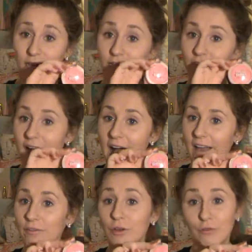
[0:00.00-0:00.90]

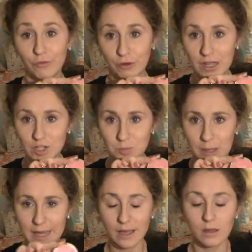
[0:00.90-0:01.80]
5, Fresh
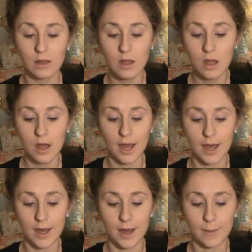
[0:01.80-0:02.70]
Pink.
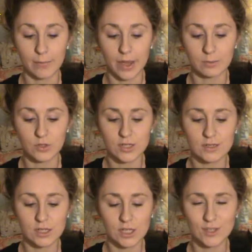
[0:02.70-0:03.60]
I'm just
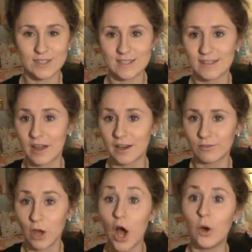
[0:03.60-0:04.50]
going to use this to kind
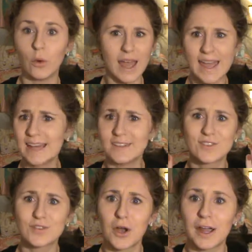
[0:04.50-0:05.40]
of, oh, and
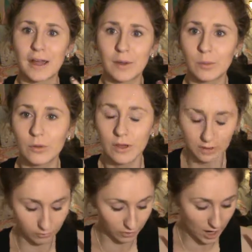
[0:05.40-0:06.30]
sorry, I
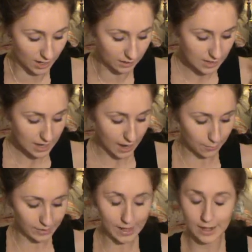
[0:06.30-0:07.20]
completely forgot. I
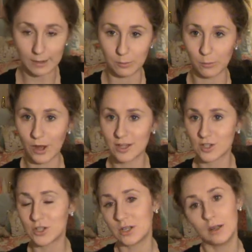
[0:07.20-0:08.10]
went ahead and
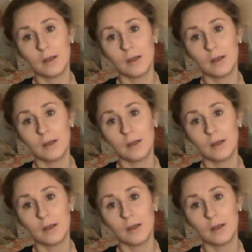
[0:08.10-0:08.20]
bronzed,